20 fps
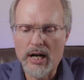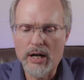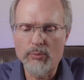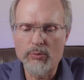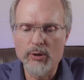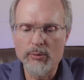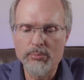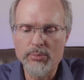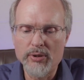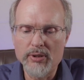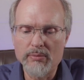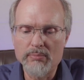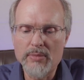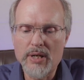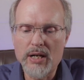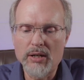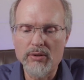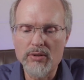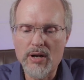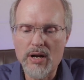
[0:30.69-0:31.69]
I will put
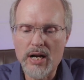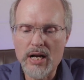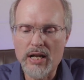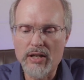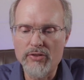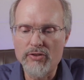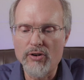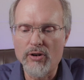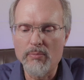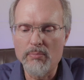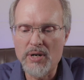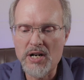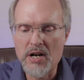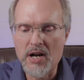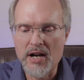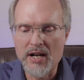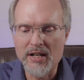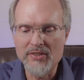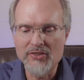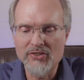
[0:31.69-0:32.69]
my law in their
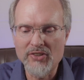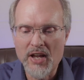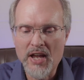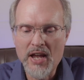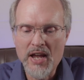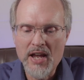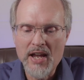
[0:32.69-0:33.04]
minds